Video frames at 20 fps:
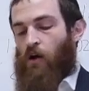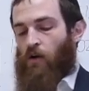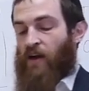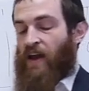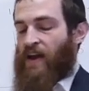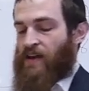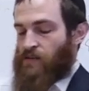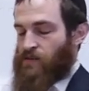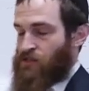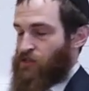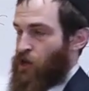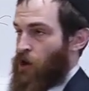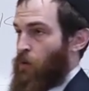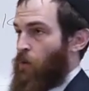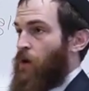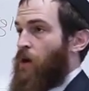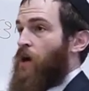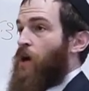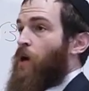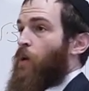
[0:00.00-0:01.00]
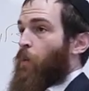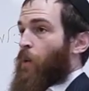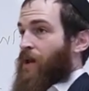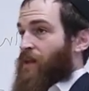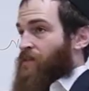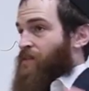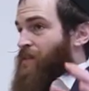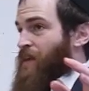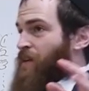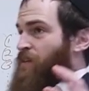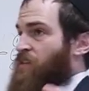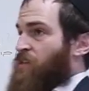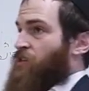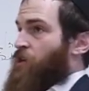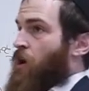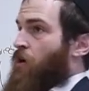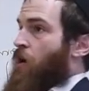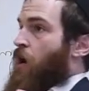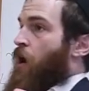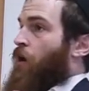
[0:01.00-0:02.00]
Okay, so when it says
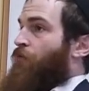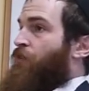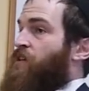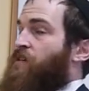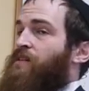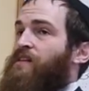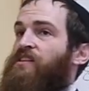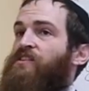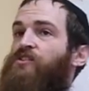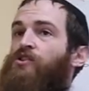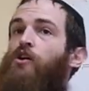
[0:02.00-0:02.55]
Sarah, obviously